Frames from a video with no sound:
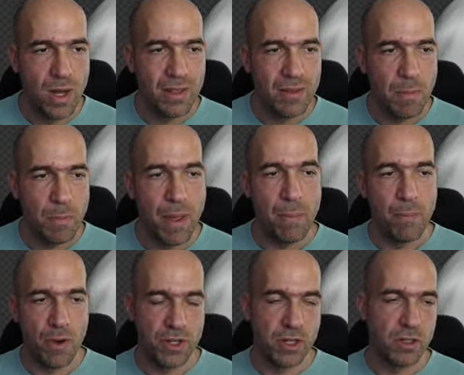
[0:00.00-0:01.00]
one
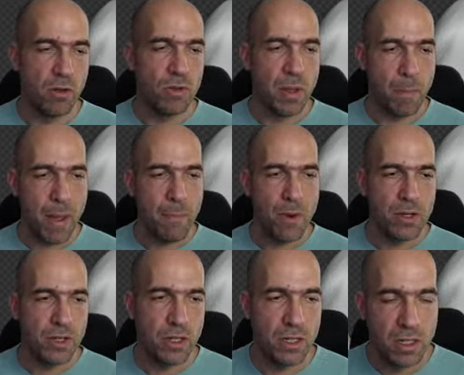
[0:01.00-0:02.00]
pen pressure. So the pen
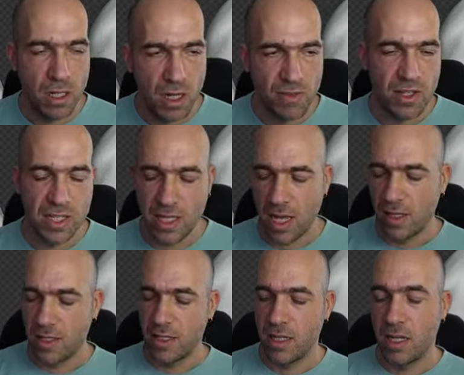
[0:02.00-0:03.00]
pressure of the
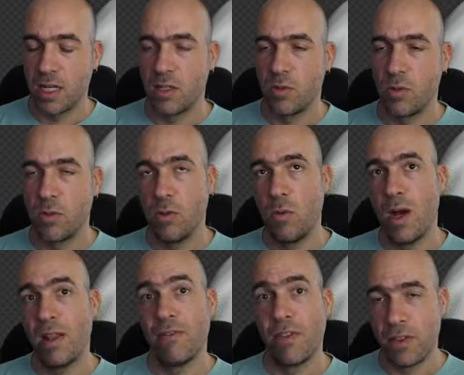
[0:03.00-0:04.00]
stylus is
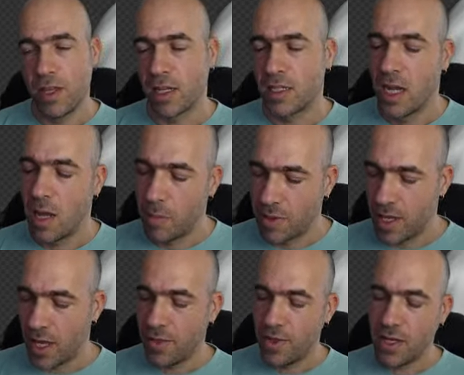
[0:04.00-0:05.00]
one of the things. But
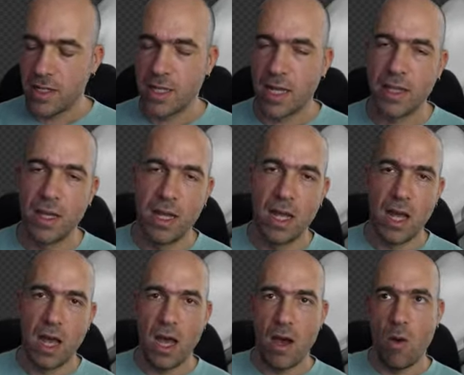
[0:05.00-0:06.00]
the other thing is that
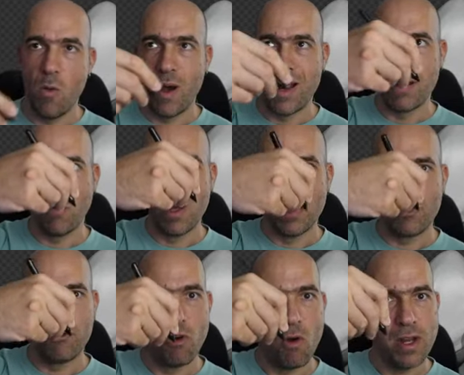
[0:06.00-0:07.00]
while
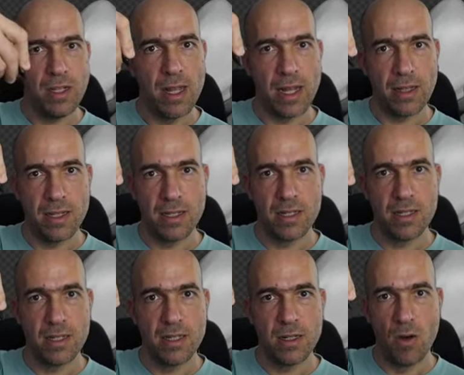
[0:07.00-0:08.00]
drawing like
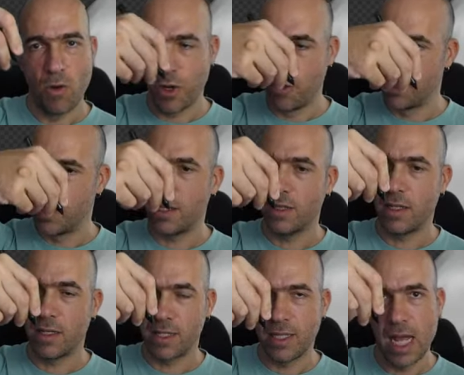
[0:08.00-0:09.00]
this or using
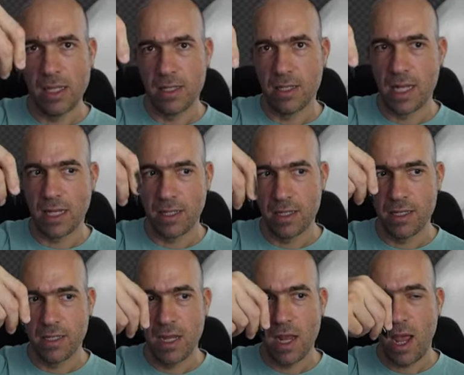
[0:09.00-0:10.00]
the stylus like
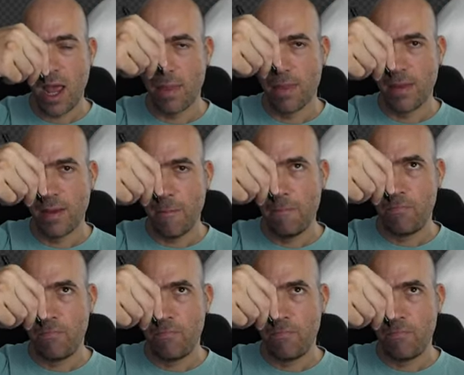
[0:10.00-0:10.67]
this, and